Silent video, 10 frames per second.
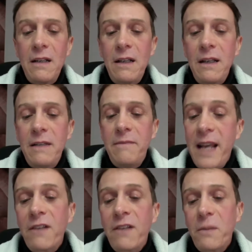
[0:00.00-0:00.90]

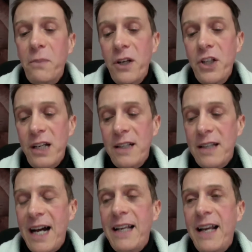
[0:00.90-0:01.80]
leg of the project,
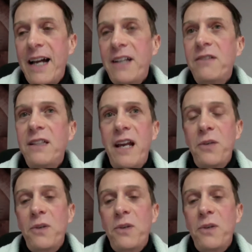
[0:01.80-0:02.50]
I'd like to engage